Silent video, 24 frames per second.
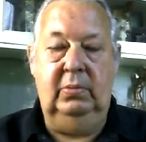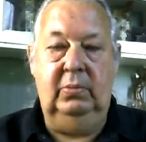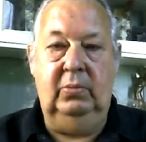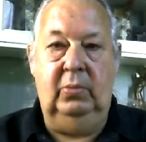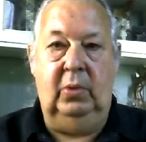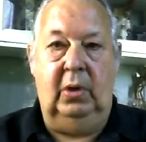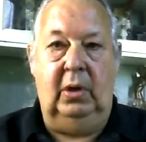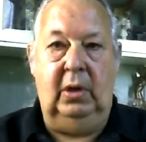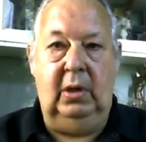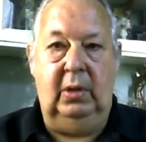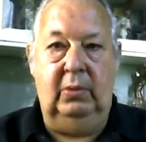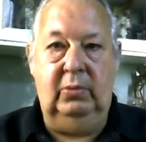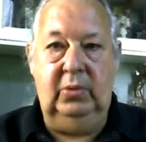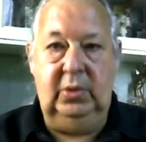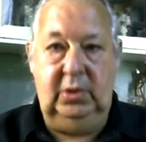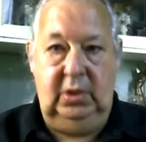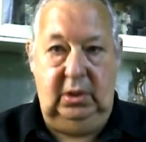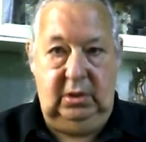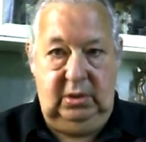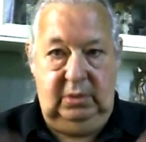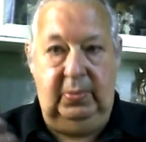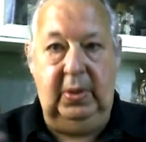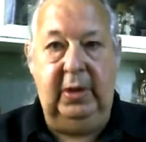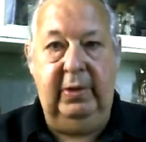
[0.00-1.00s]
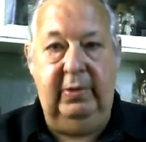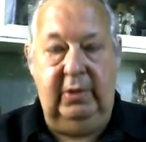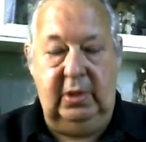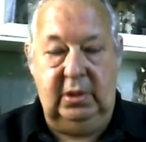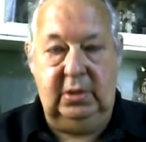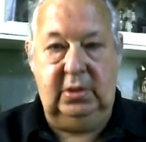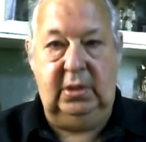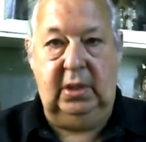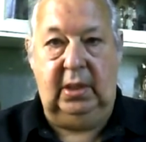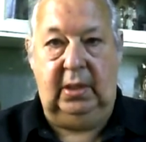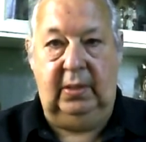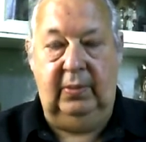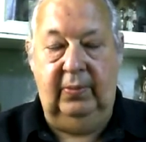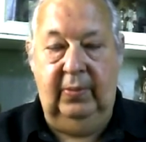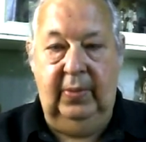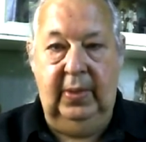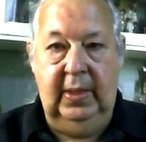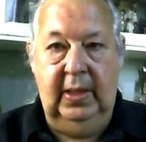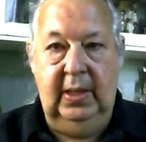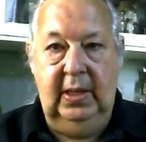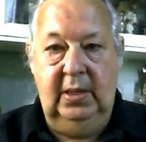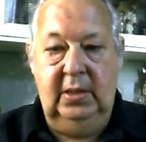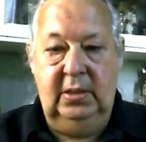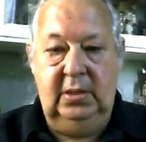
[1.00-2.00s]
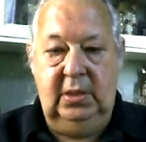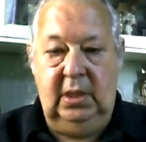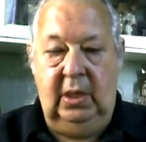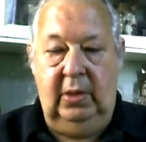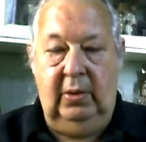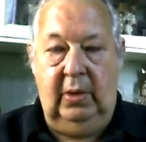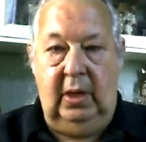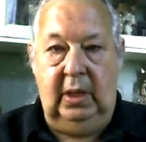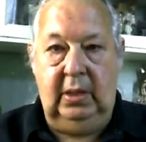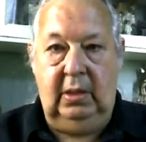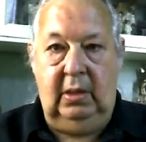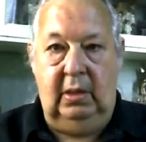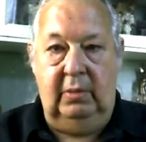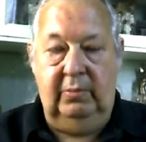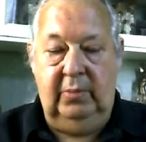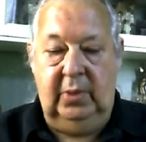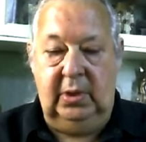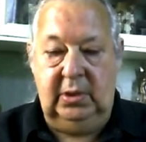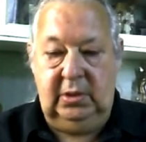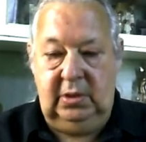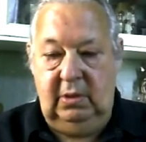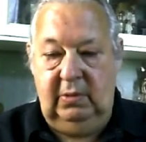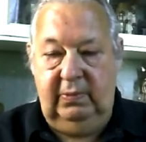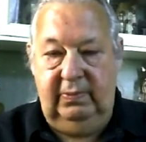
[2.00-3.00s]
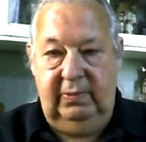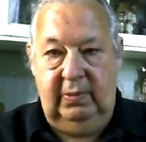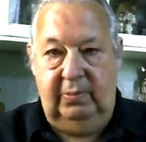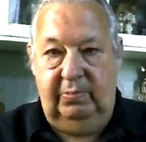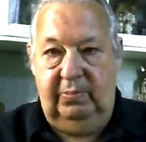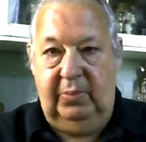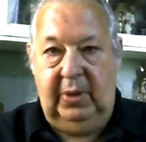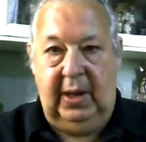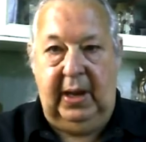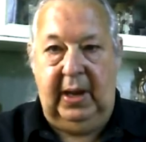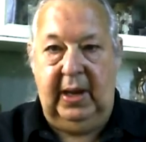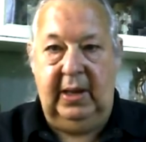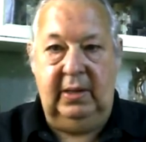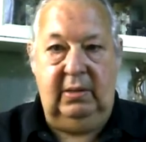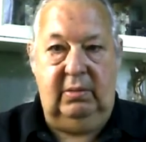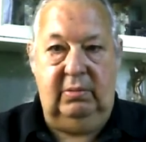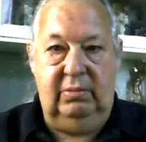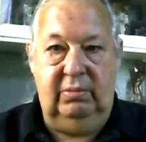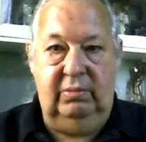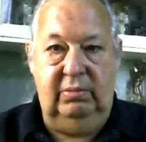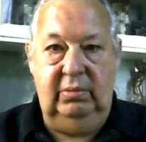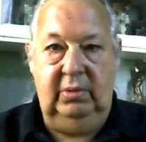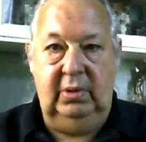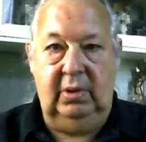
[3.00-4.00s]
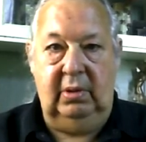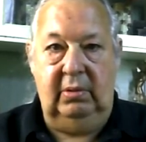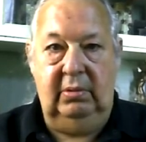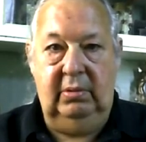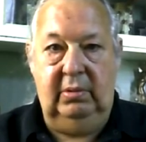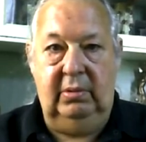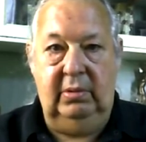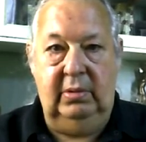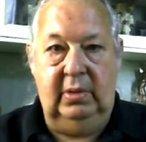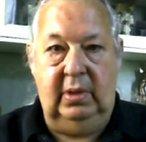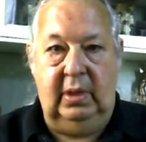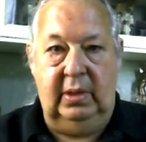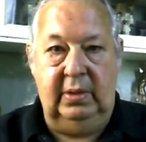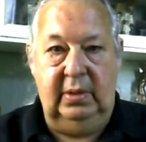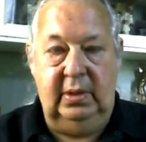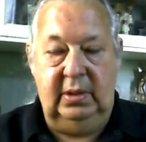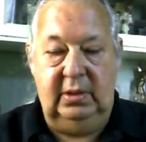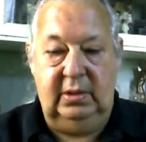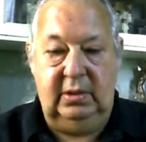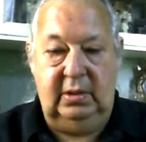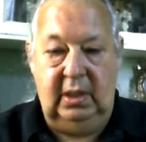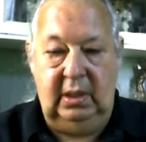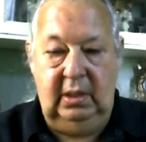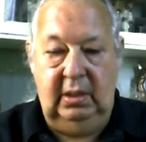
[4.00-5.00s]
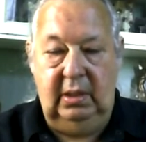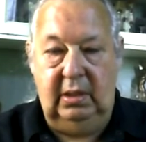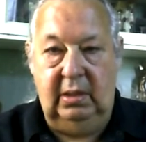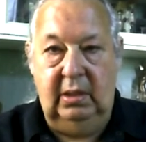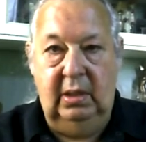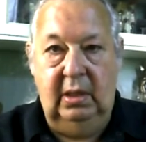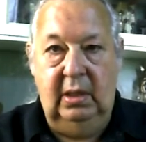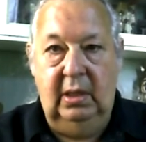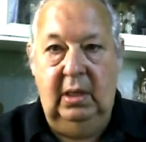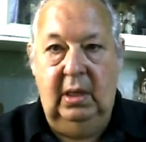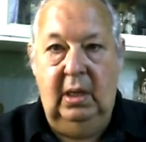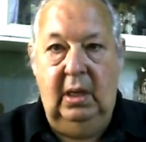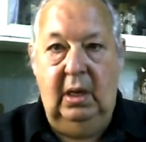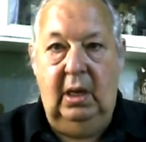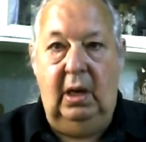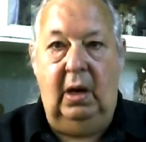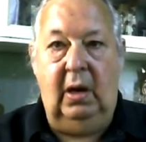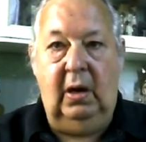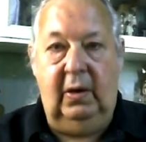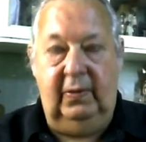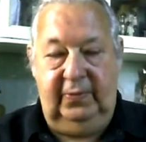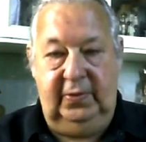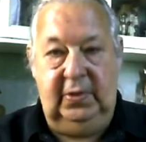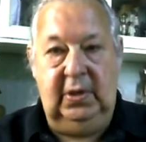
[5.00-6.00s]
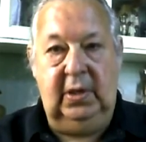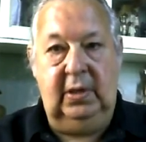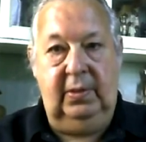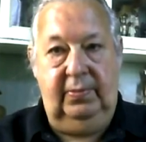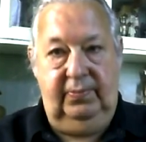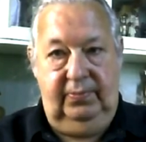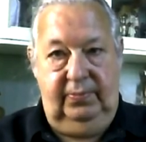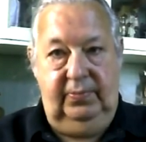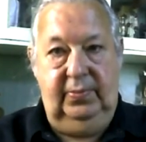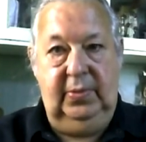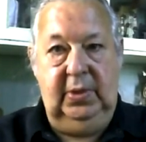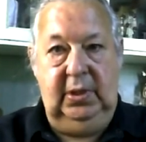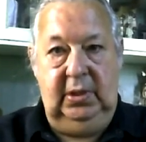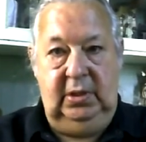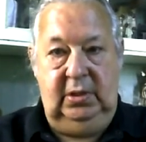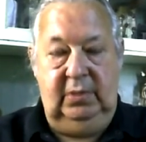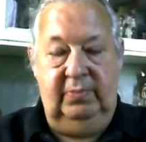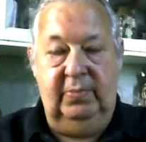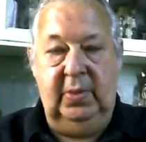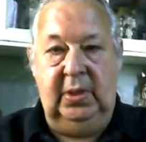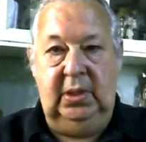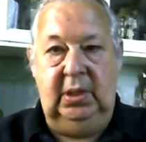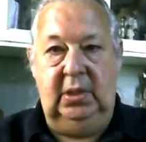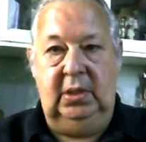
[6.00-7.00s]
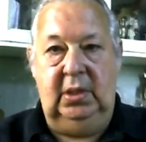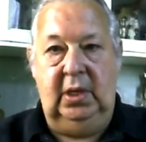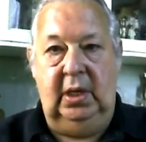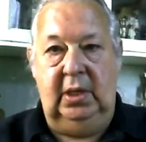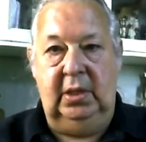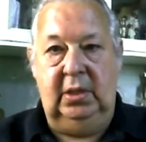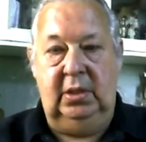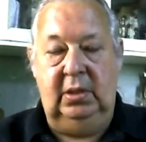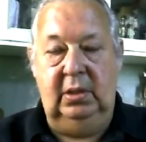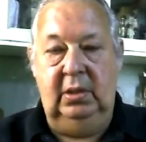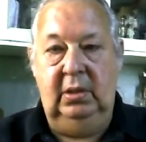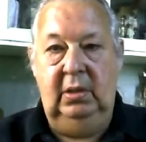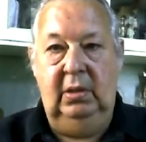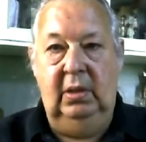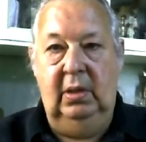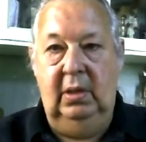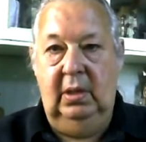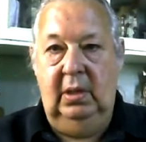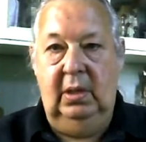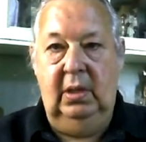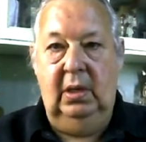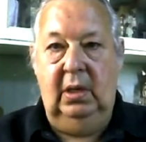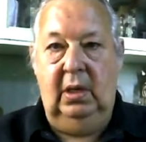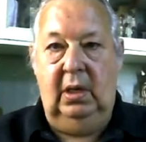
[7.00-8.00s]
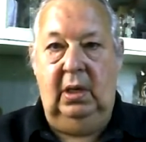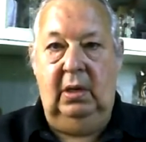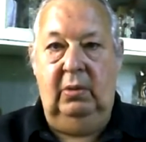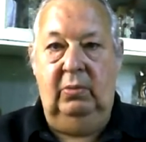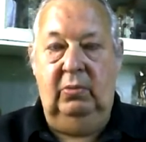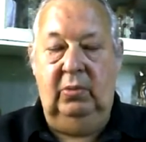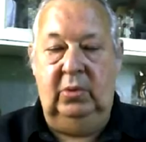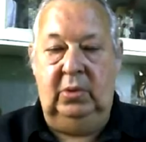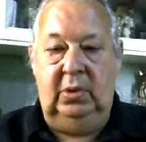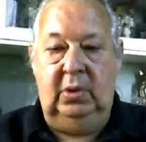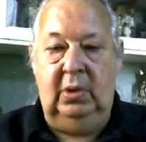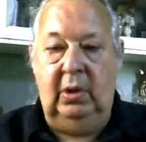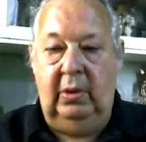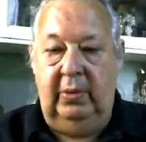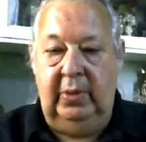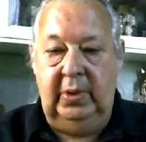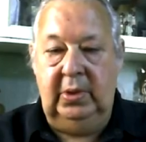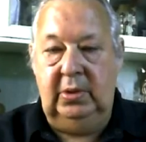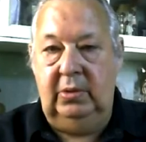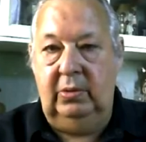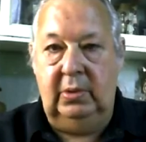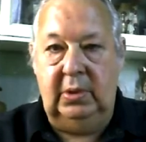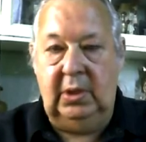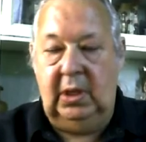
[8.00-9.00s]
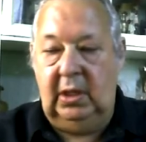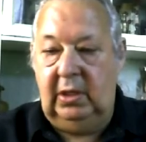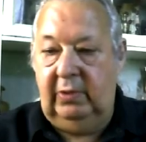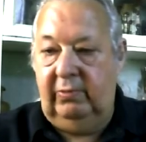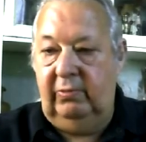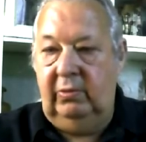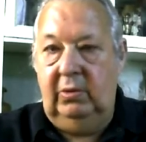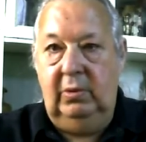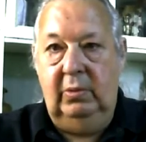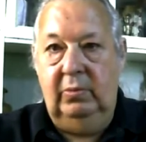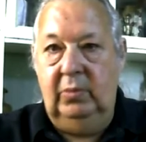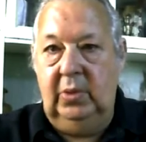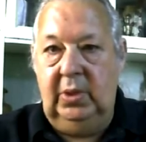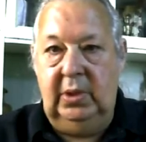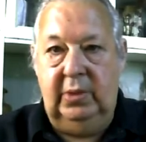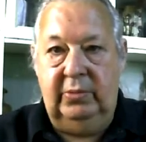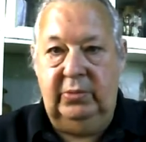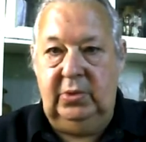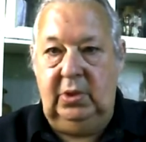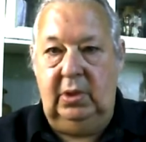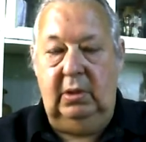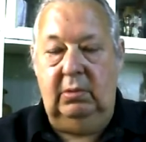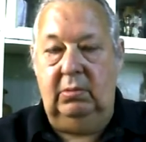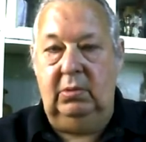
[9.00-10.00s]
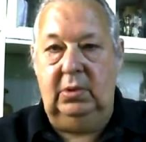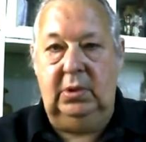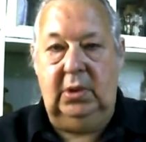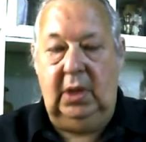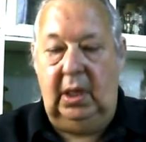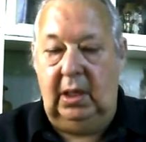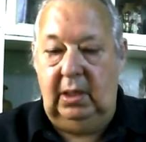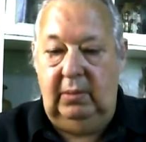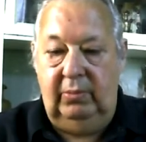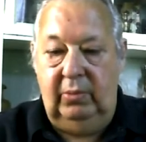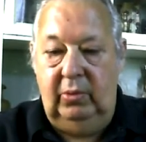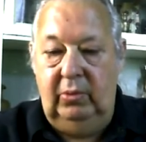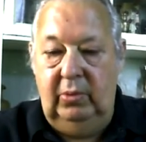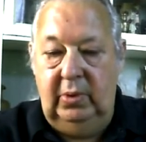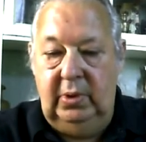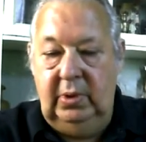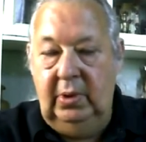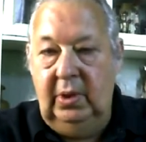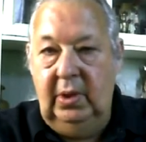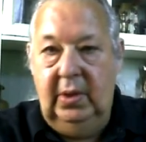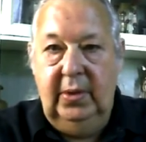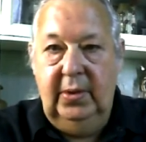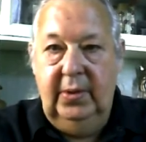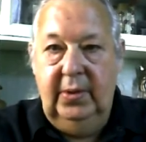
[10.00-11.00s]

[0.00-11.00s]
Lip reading: I was experiencing. So I got myself a pad, like this thing, and after each meditation I would go into another room where there was a little table and